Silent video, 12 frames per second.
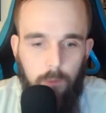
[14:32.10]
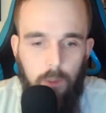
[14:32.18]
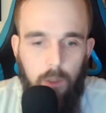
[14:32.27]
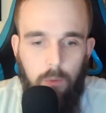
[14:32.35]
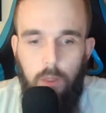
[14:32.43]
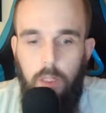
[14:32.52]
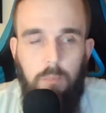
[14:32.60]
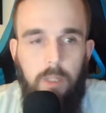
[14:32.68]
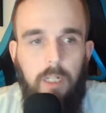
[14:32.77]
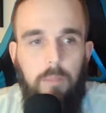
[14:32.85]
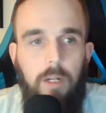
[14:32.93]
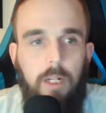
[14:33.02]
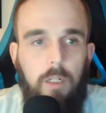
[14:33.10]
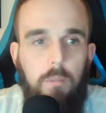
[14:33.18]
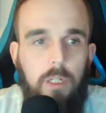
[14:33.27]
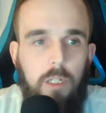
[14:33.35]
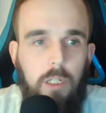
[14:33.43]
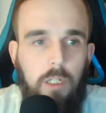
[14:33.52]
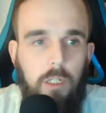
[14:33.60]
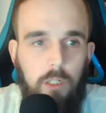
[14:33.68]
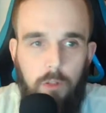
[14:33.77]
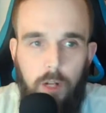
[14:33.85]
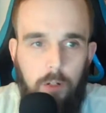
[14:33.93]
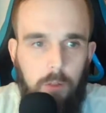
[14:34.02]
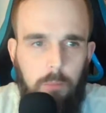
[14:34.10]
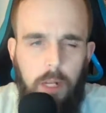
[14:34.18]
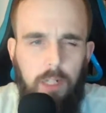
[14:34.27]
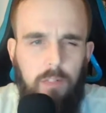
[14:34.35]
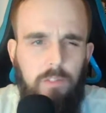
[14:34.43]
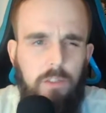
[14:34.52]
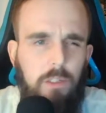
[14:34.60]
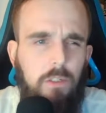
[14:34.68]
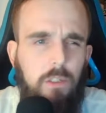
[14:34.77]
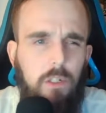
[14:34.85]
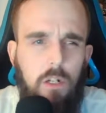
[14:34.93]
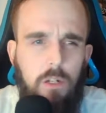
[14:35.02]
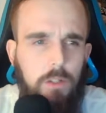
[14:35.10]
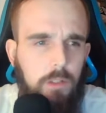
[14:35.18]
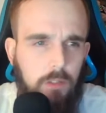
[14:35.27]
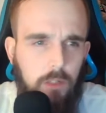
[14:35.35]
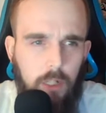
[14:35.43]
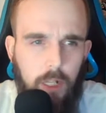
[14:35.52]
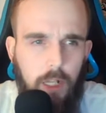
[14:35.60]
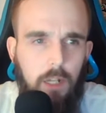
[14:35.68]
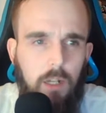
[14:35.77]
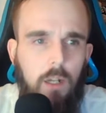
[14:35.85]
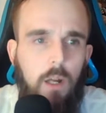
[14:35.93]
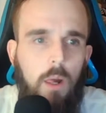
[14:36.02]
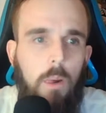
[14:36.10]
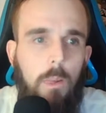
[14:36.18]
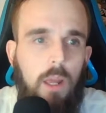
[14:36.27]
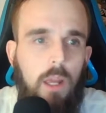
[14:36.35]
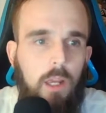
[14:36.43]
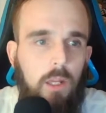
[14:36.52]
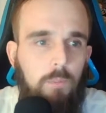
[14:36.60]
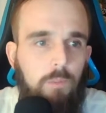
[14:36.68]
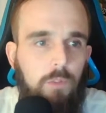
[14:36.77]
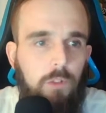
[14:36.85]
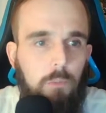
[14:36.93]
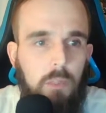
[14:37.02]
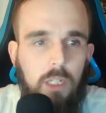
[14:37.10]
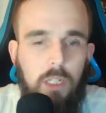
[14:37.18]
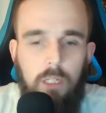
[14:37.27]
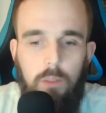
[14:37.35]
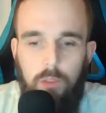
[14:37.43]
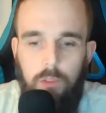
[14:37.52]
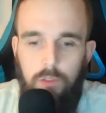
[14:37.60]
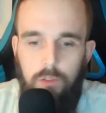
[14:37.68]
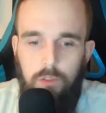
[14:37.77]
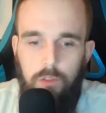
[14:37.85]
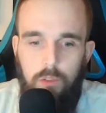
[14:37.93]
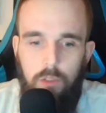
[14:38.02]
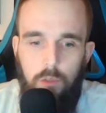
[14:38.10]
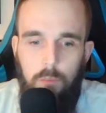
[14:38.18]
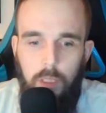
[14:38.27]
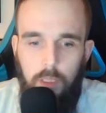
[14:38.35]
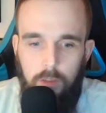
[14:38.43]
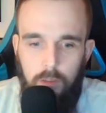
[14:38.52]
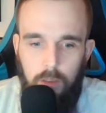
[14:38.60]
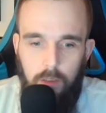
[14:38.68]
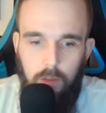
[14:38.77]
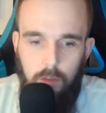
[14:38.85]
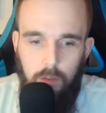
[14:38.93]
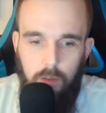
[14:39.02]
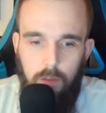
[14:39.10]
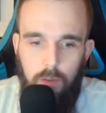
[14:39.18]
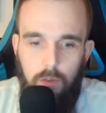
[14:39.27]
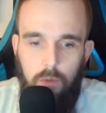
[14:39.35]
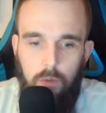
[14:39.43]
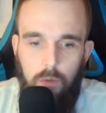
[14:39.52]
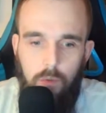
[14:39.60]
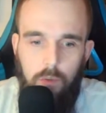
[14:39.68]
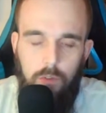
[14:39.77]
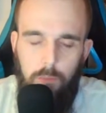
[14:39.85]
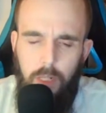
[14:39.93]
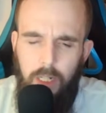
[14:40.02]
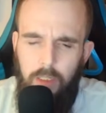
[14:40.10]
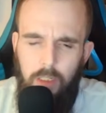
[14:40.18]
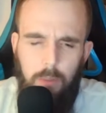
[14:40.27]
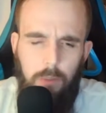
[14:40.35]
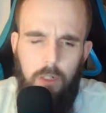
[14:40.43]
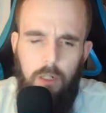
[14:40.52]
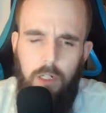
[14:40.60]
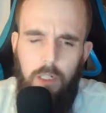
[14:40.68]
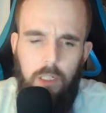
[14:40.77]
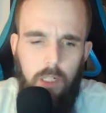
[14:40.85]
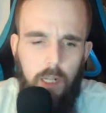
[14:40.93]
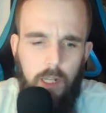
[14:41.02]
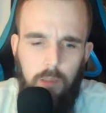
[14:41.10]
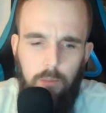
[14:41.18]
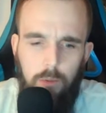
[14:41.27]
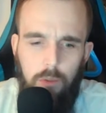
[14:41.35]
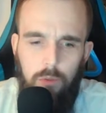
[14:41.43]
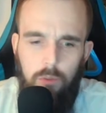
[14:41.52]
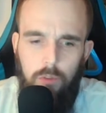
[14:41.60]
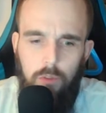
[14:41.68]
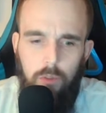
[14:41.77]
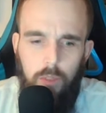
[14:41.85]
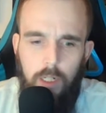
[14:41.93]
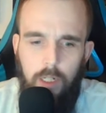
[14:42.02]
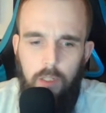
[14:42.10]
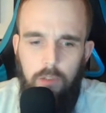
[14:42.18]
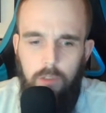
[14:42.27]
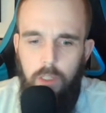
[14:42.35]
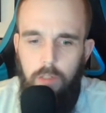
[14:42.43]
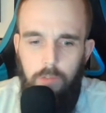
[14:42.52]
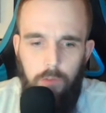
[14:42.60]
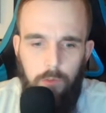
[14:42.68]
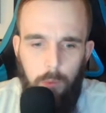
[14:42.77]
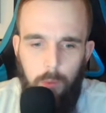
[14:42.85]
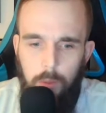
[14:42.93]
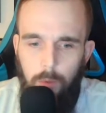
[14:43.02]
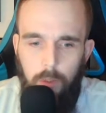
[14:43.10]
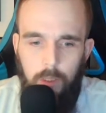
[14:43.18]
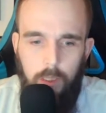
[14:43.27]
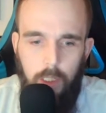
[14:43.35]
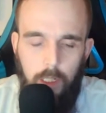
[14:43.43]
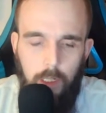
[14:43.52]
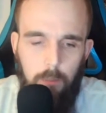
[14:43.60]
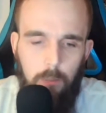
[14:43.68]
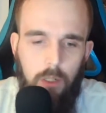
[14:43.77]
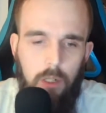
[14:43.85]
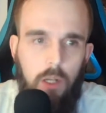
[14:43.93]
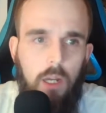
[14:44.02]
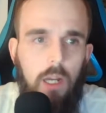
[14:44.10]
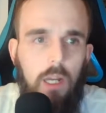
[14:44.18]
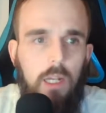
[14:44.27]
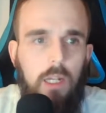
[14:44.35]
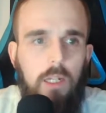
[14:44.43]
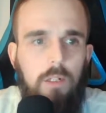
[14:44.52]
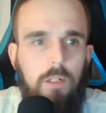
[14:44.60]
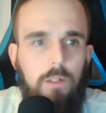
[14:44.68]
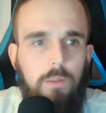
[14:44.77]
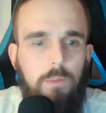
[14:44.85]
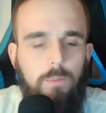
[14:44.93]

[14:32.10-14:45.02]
running back by committee and a crowded backfield and all this and that. And to me, it was, Mixon was banged up already. He hadn't produced a whole lot outside of his 40-point game. And